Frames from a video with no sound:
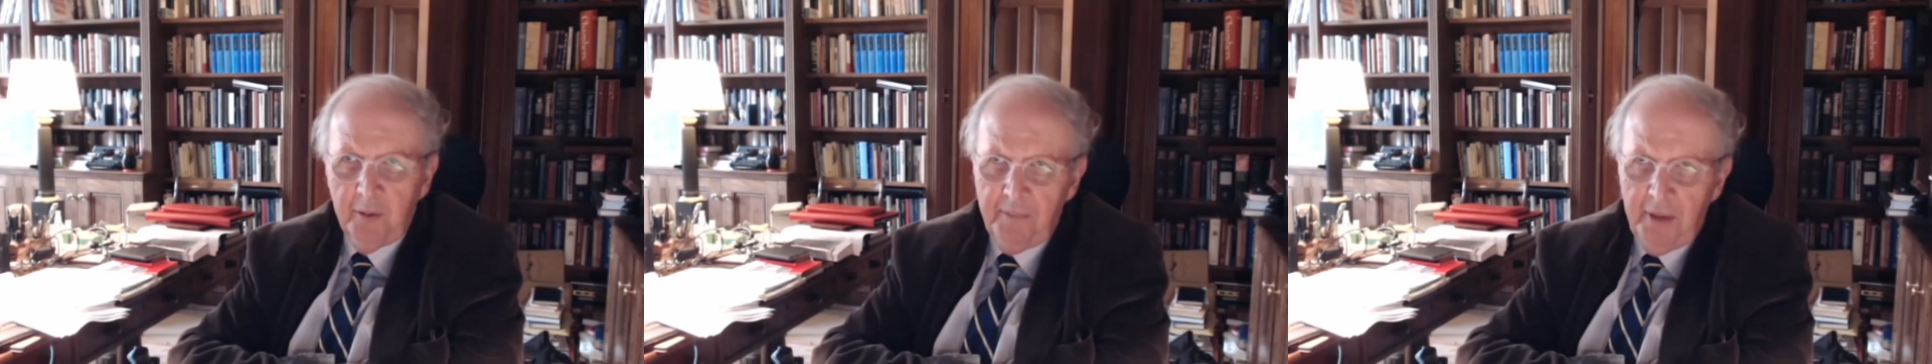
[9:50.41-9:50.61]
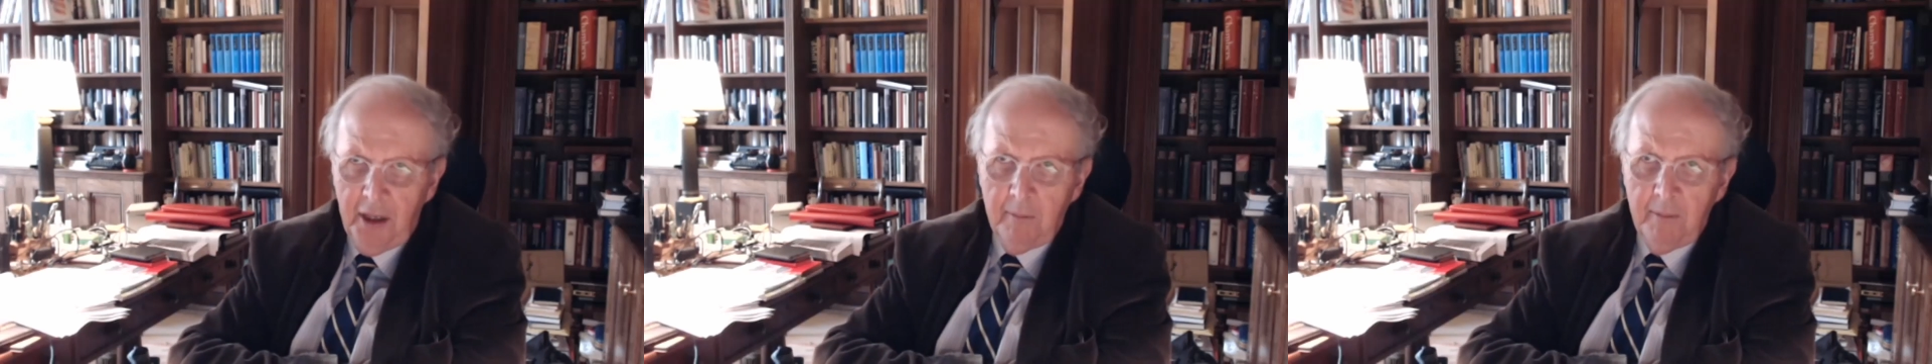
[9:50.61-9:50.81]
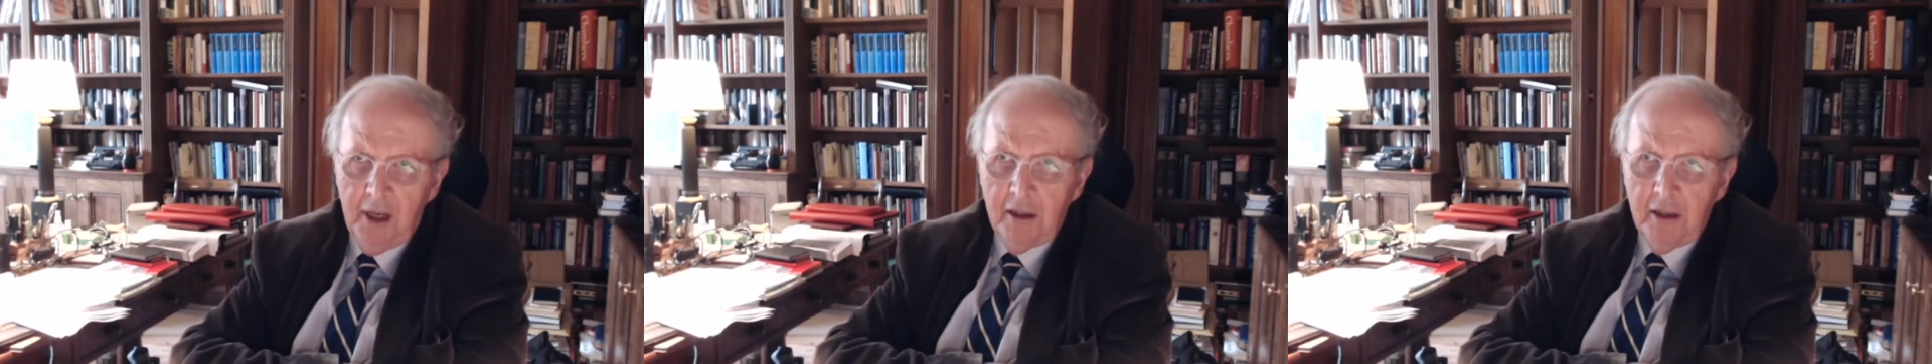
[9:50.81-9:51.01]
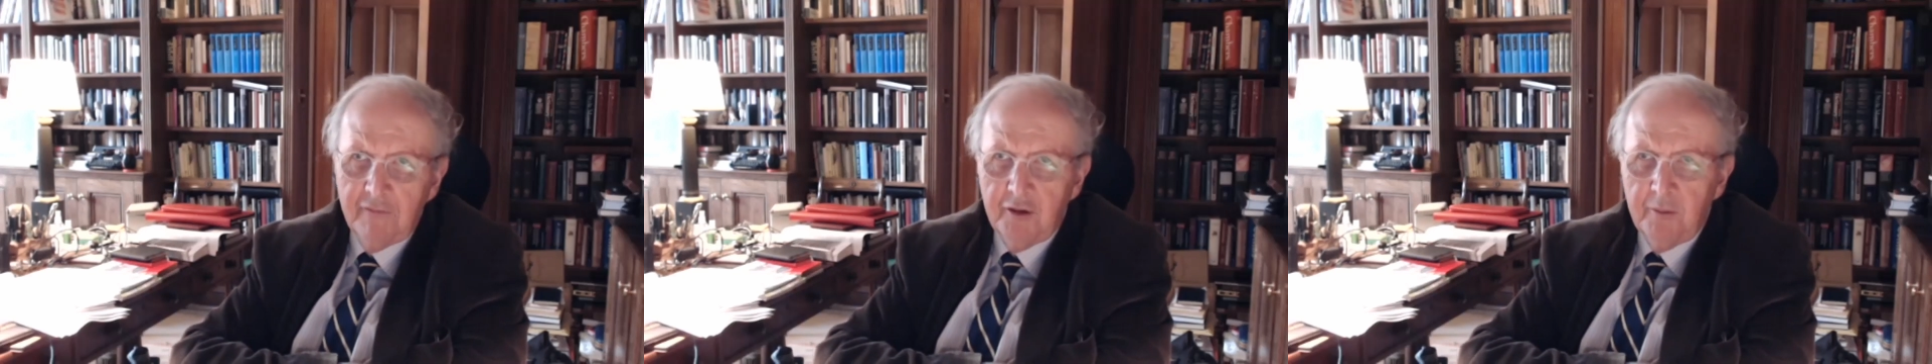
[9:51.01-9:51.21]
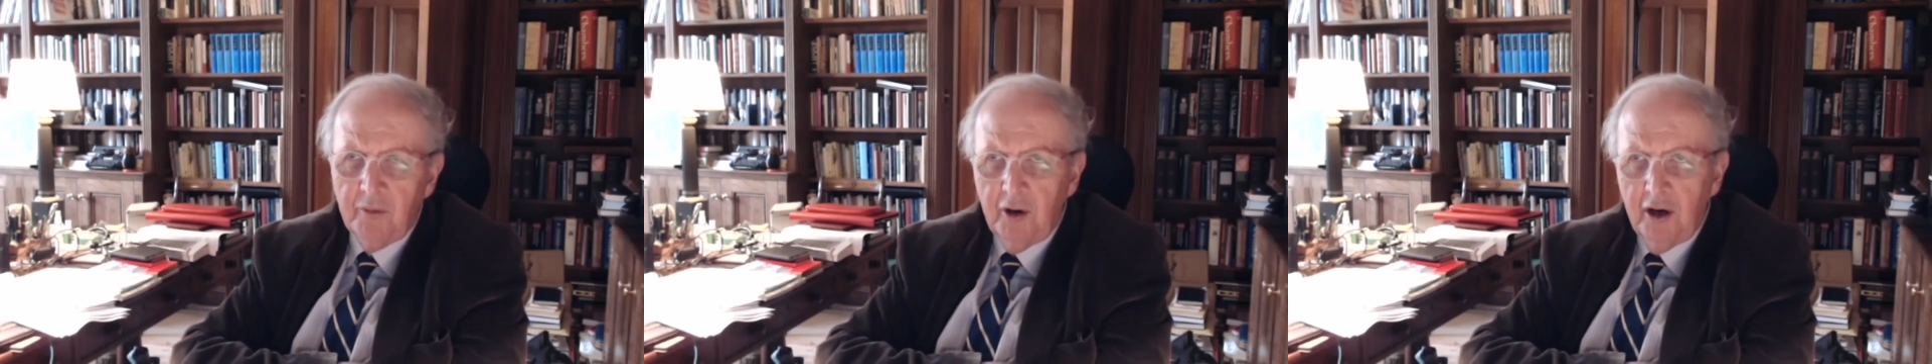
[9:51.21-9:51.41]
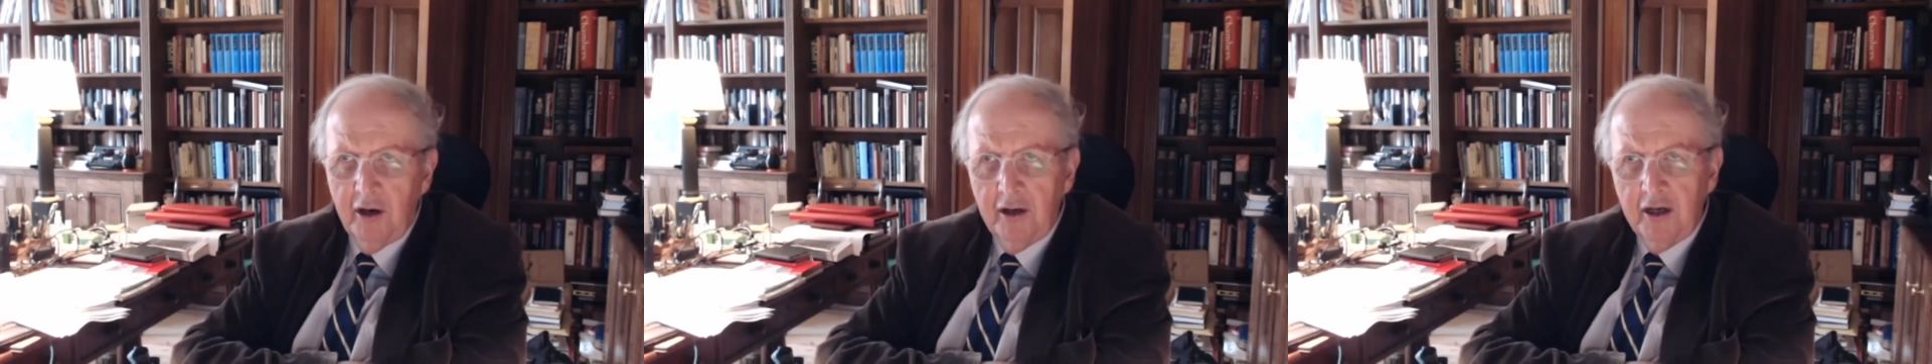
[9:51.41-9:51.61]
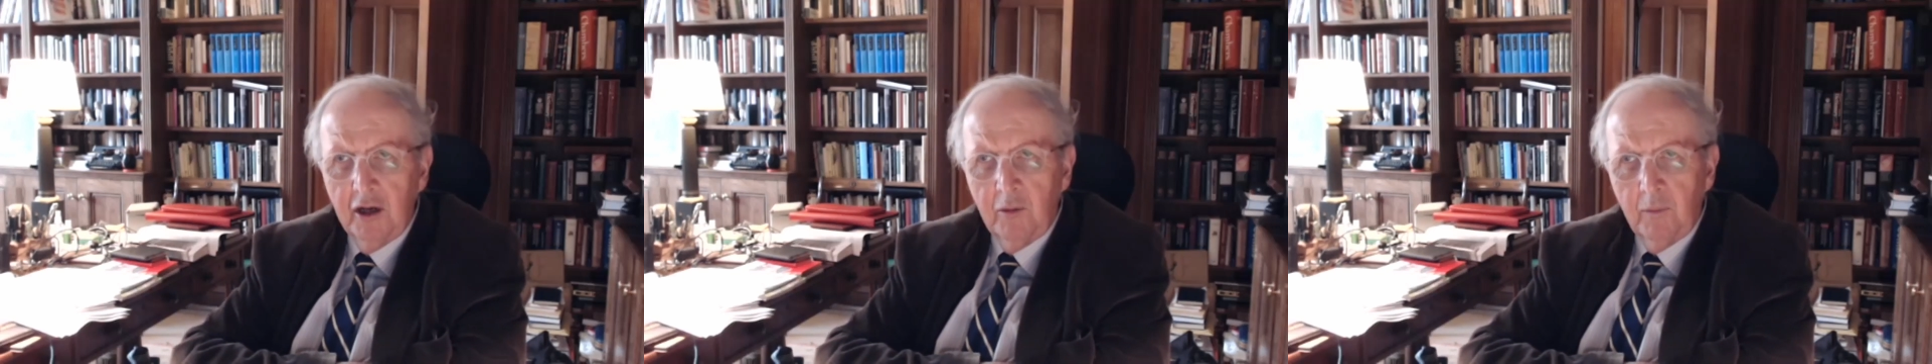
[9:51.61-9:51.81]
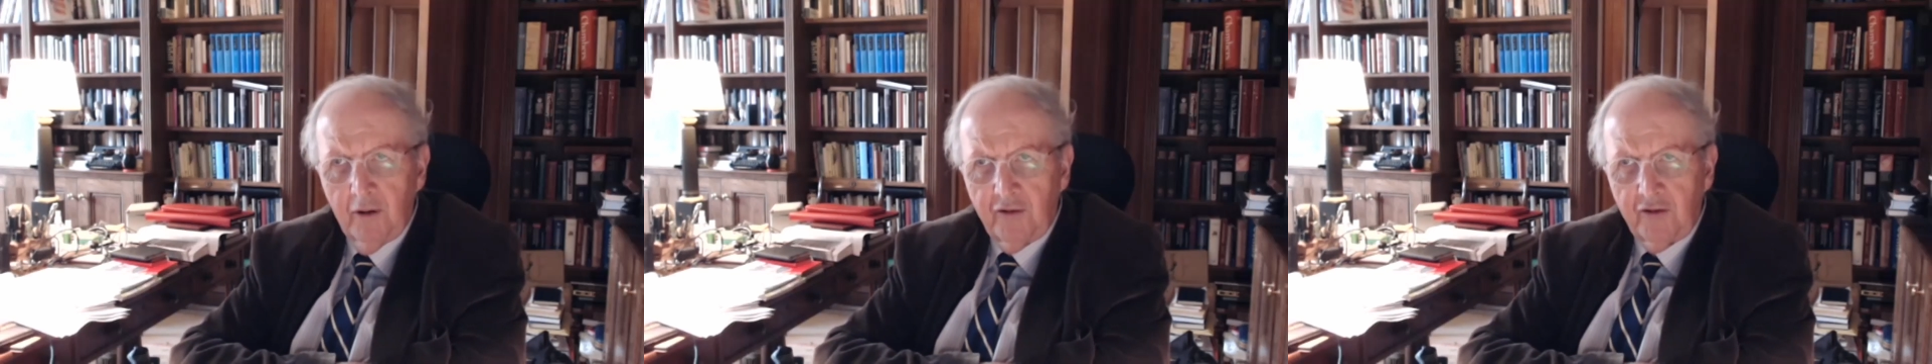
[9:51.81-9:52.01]
Many of them were
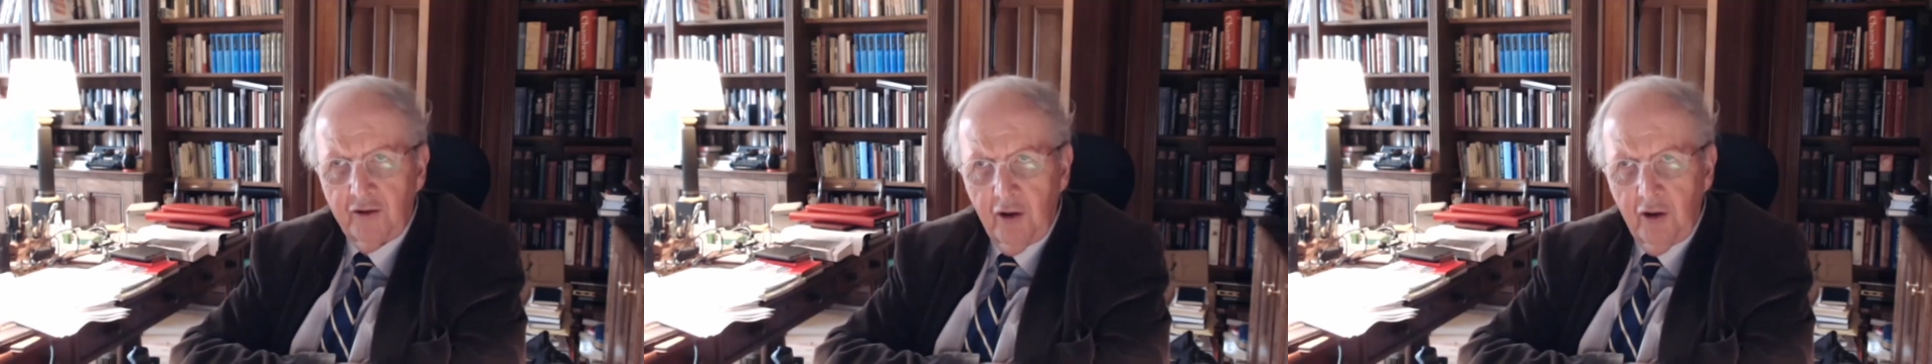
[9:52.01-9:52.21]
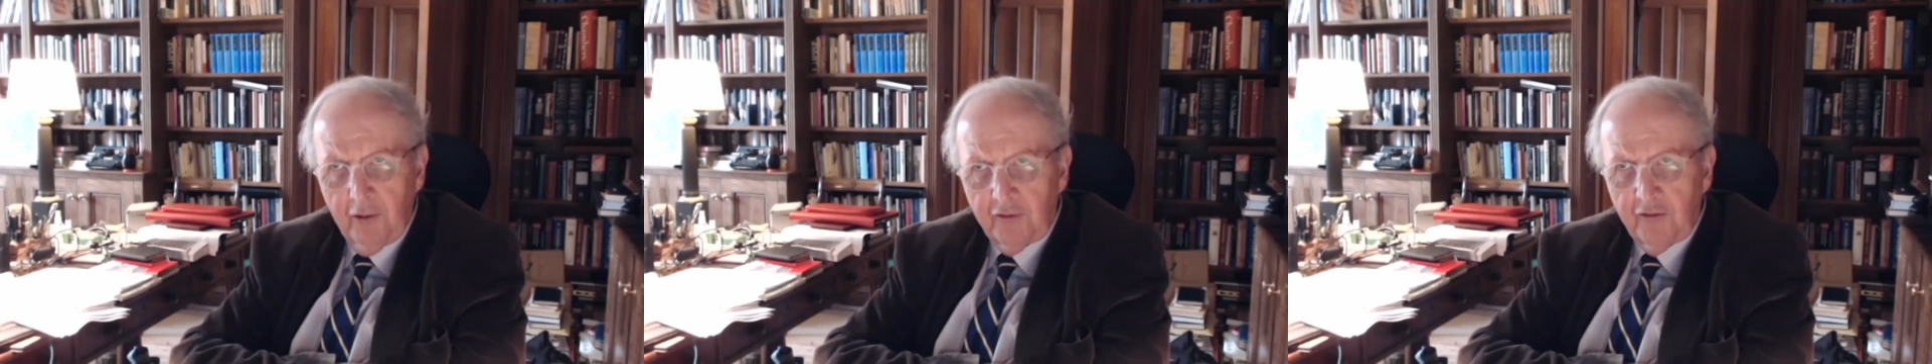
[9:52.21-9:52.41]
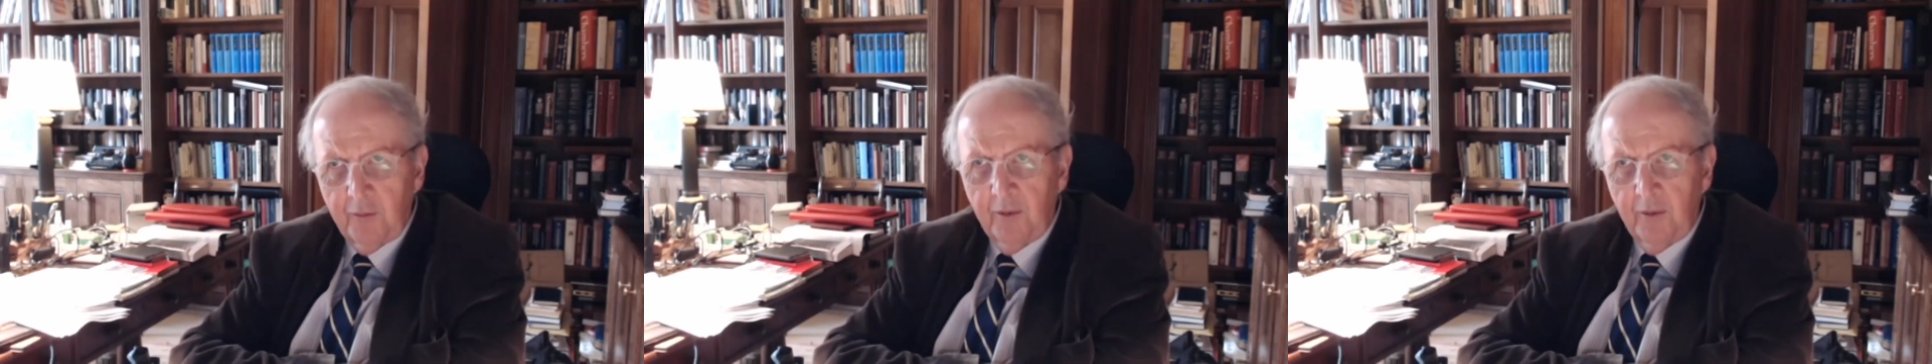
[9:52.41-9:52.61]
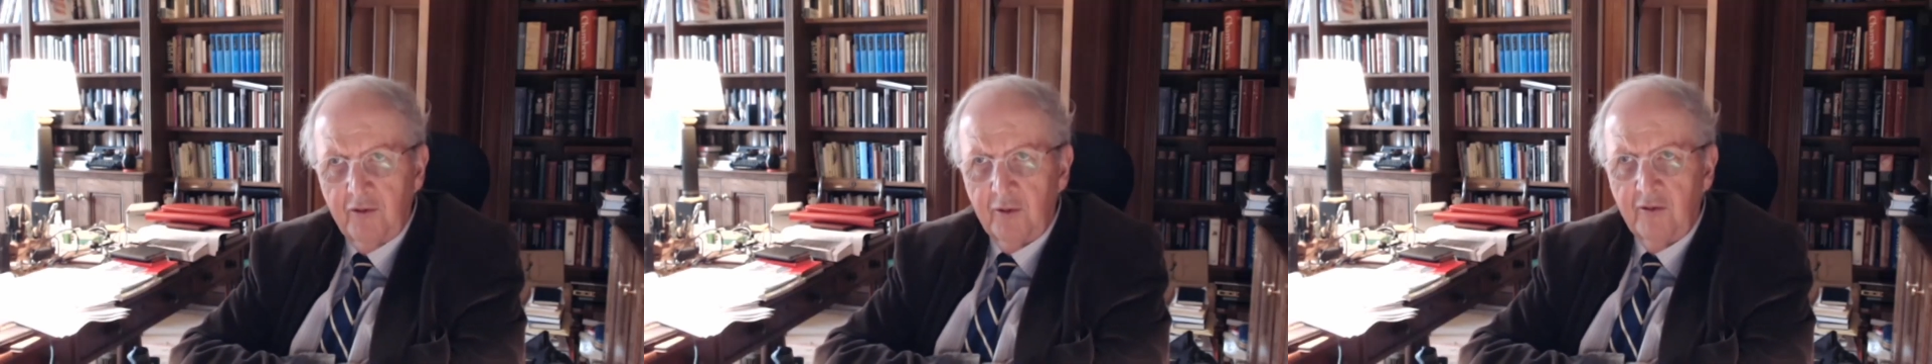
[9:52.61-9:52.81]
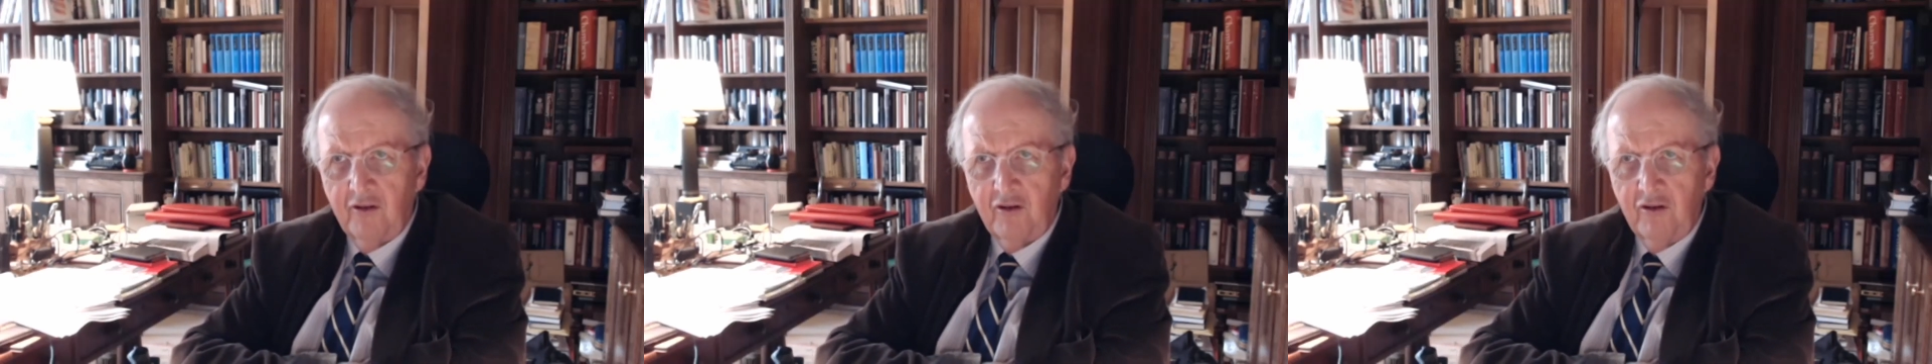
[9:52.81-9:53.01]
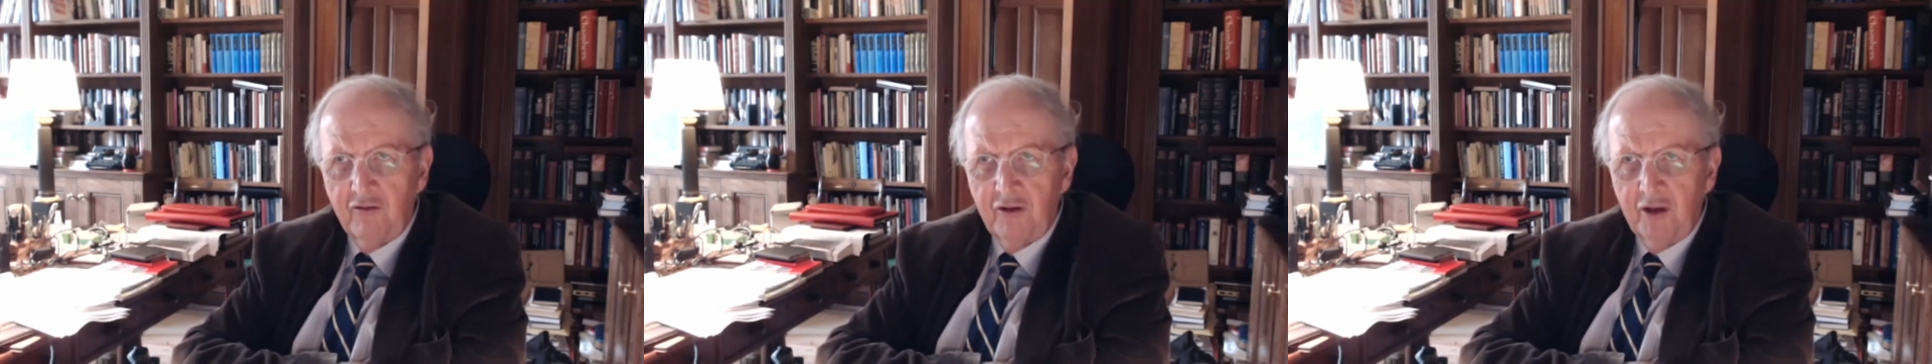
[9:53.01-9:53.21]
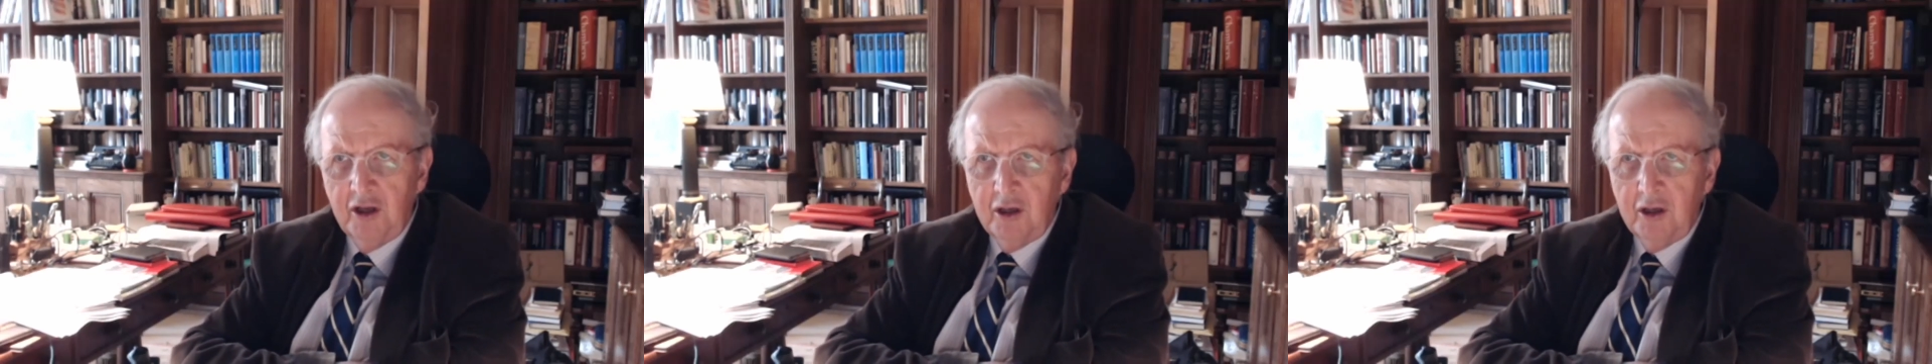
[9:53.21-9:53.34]
Scots, which was of